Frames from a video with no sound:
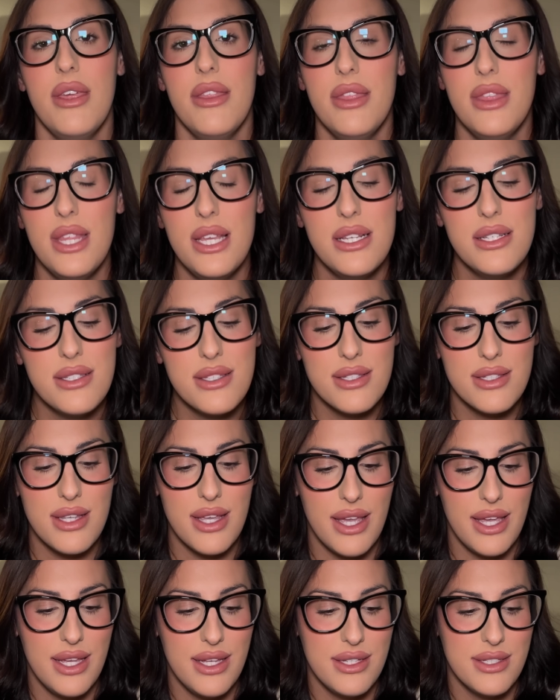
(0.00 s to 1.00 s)
This
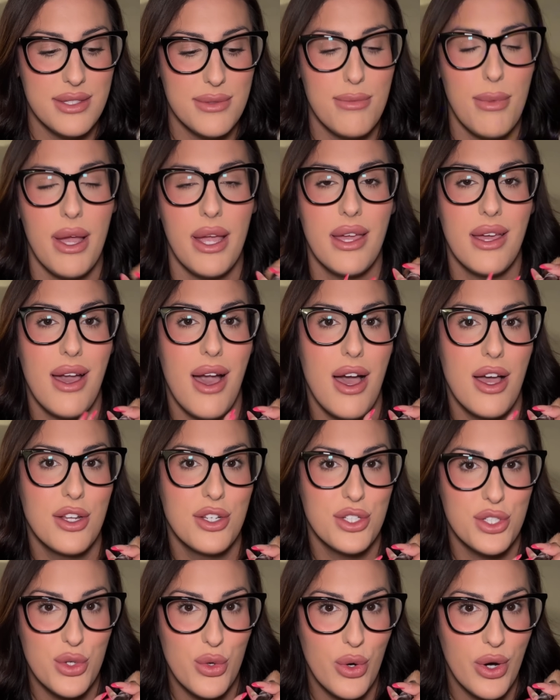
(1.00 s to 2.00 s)
is my
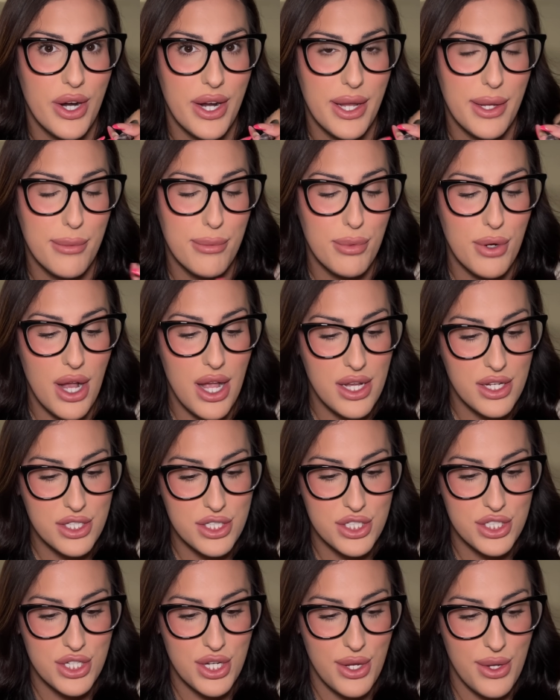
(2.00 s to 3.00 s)
contouring
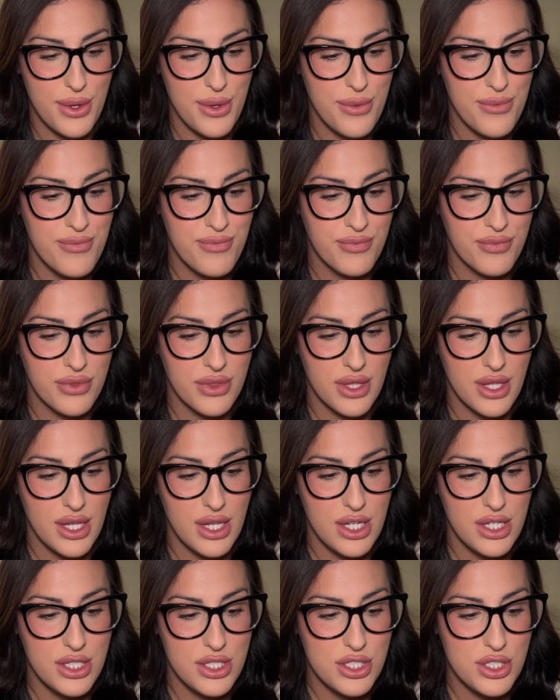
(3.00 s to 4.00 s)
brush.
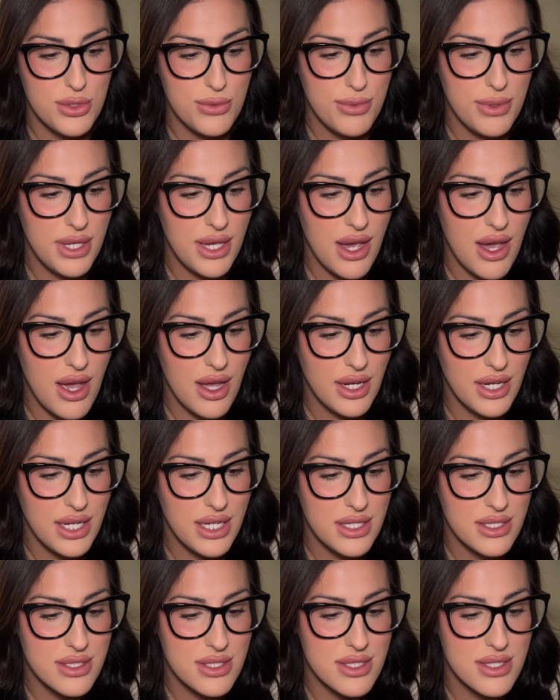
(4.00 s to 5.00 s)
To be
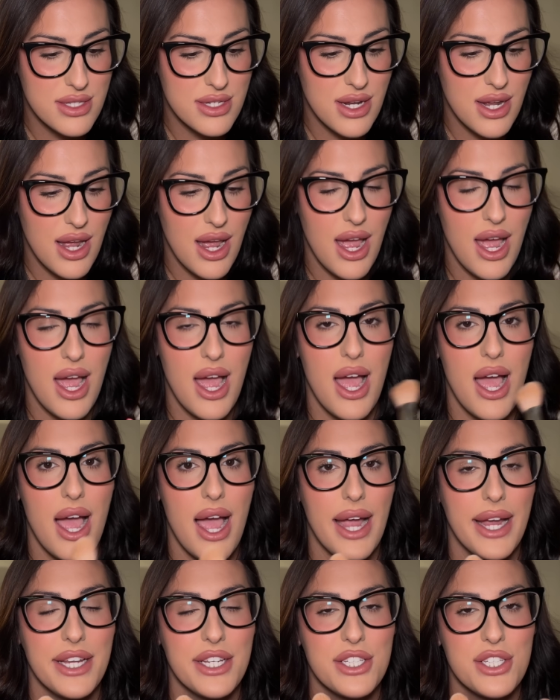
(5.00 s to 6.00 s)
honest,
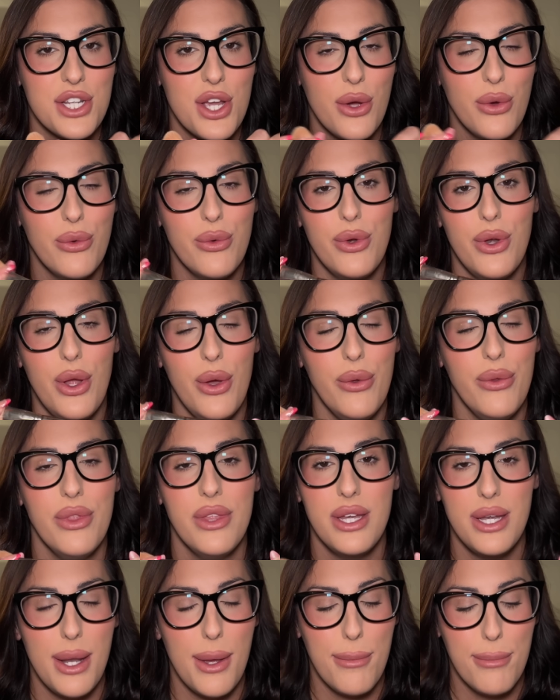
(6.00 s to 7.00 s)
I don't know the
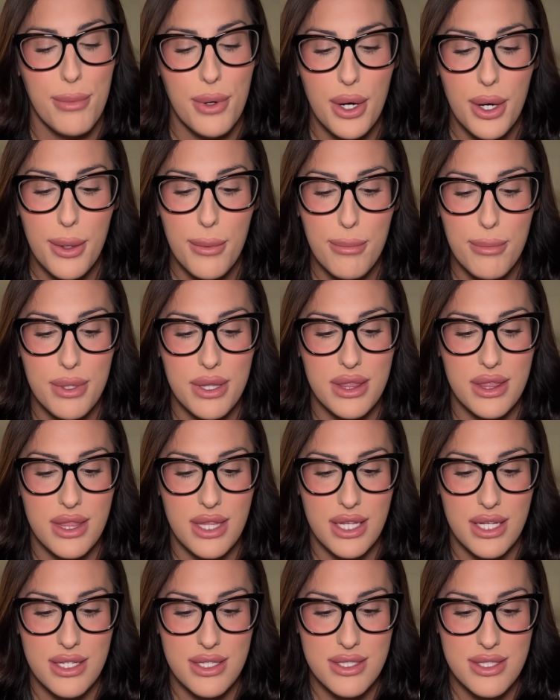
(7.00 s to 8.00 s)
number, but
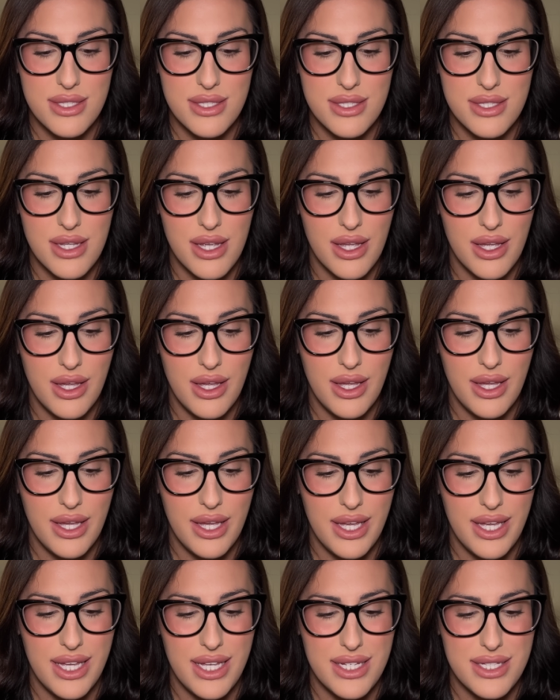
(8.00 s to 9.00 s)
this
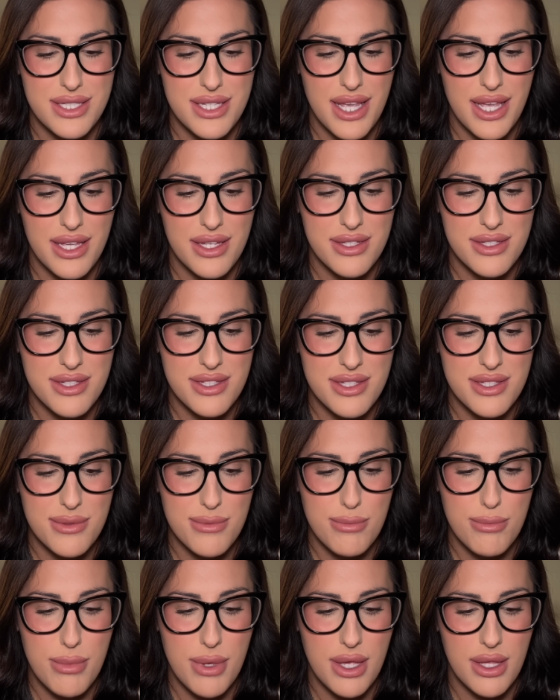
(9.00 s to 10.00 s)
is a
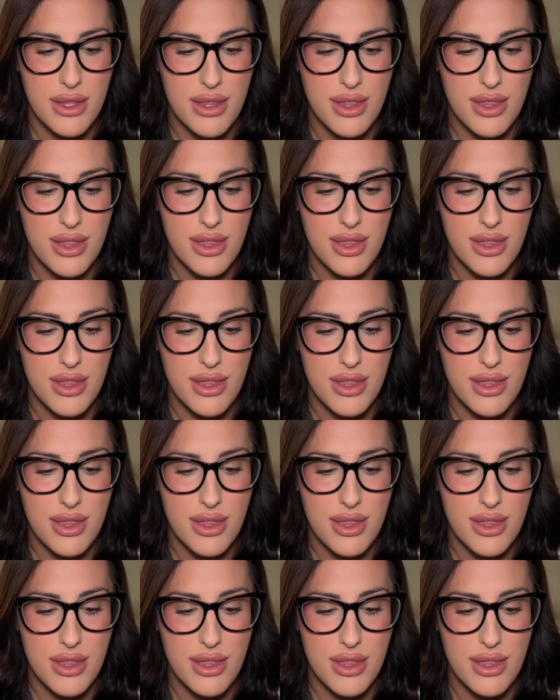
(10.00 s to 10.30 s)
Smith